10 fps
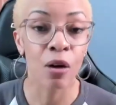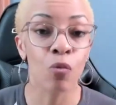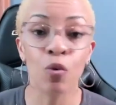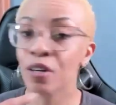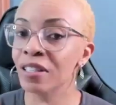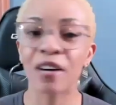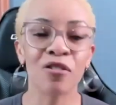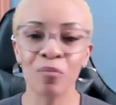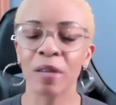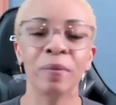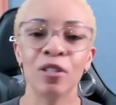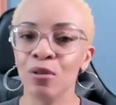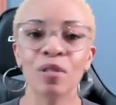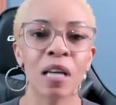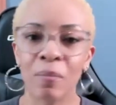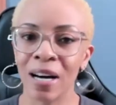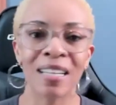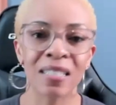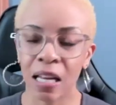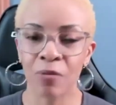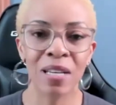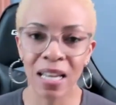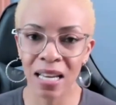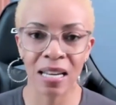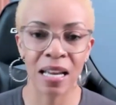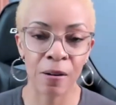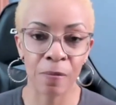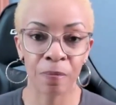we're not going to be able to use our bodies like we can now.